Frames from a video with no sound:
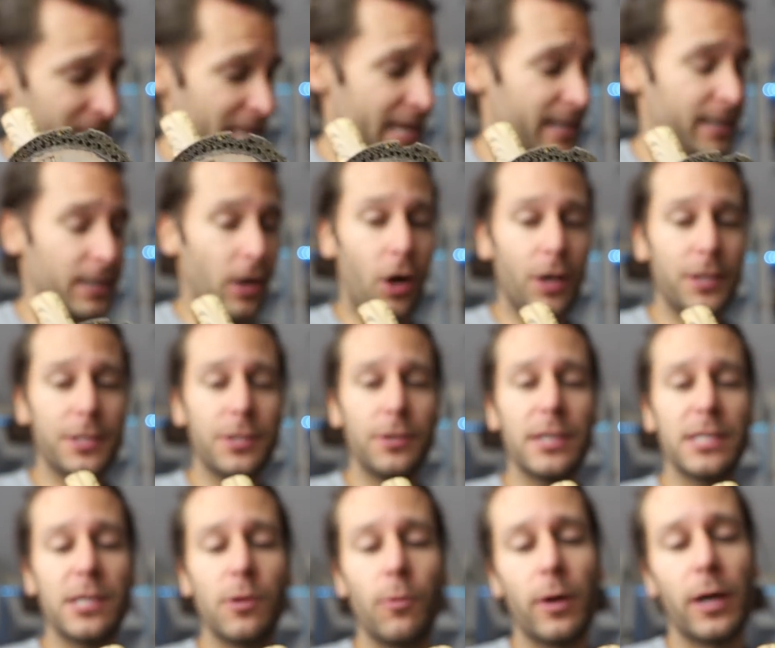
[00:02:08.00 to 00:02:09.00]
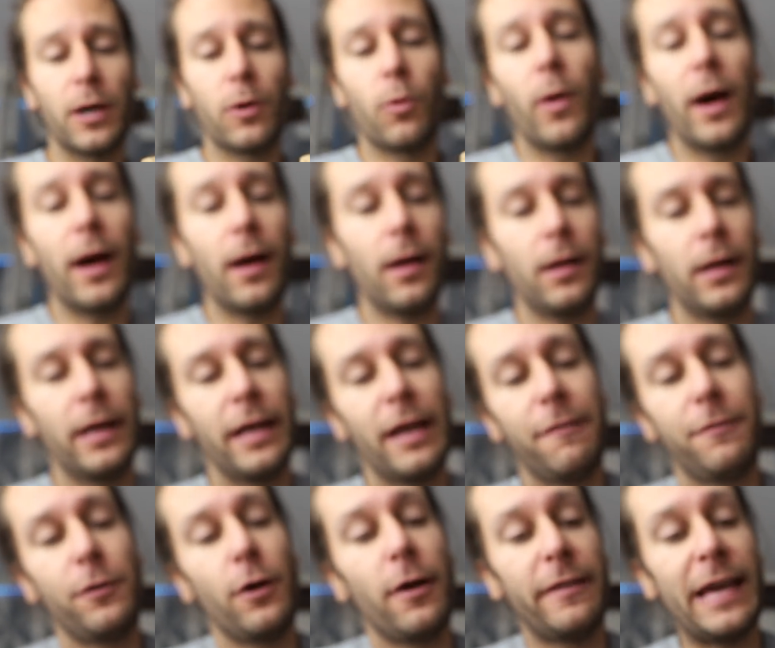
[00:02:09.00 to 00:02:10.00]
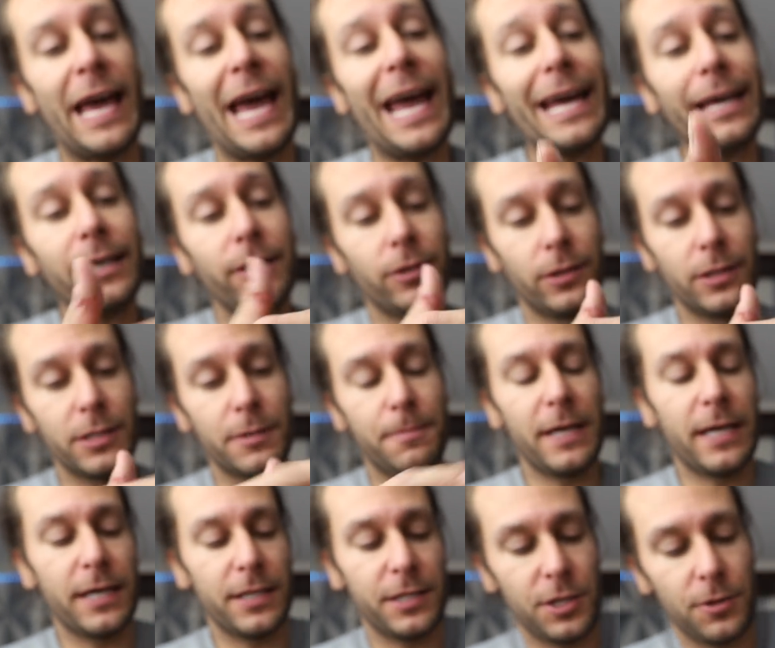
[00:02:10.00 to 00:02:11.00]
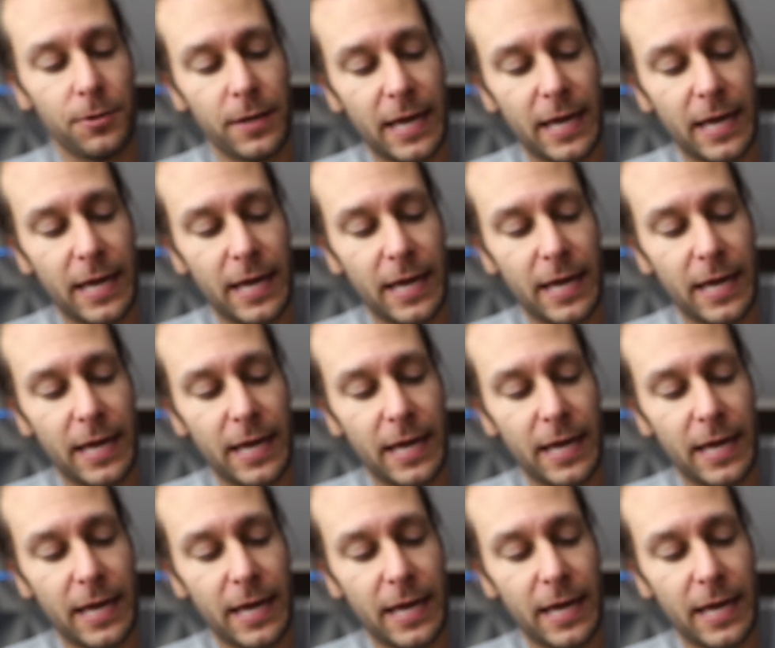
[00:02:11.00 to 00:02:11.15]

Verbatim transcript: And it also doesn't work well if you have handles because you